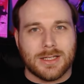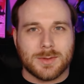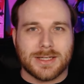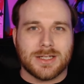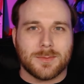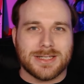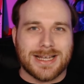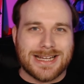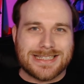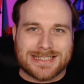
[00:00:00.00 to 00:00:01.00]
then we got number
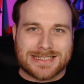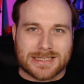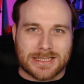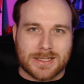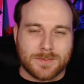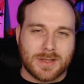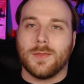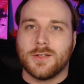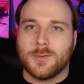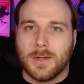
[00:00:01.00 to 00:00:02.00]
9, Sleep.
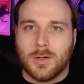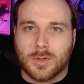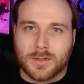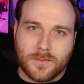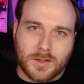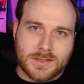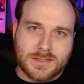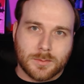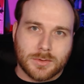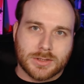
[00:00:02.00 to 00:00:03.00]
This spell worked very
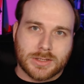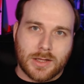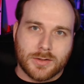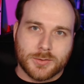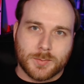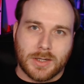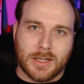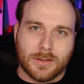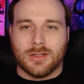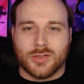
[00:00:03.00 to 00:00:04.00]
similar to Color
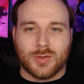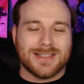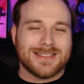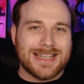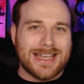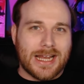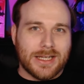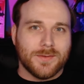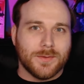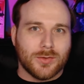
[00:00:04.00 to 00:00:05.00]
Spray. So it has a
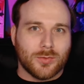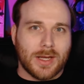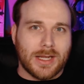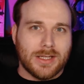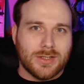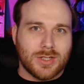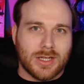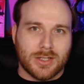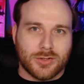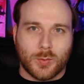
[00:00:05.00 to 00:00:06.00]
90-foot range
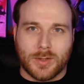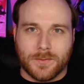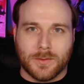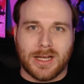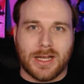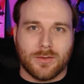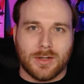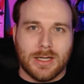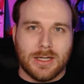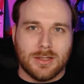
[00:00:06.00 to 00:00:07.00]
and a 20-foot
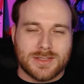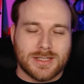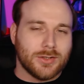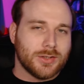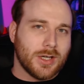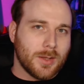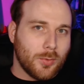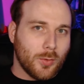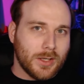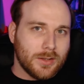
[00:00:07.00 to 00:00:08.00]
area centered on a
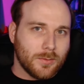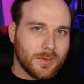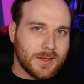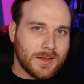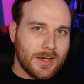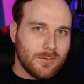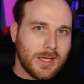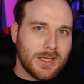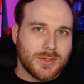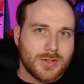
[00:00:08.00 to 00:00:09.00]
point within that
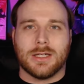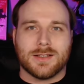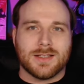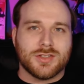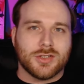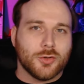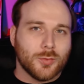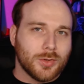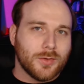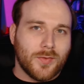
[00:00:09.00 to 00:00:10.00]
range. And essentially you
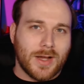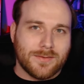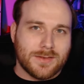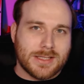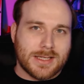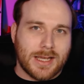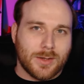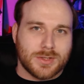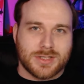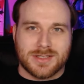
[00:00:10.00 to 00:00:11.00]
roll 5d8,
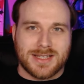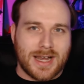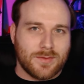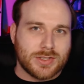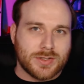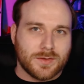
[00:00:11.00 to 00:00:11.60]
which is an average of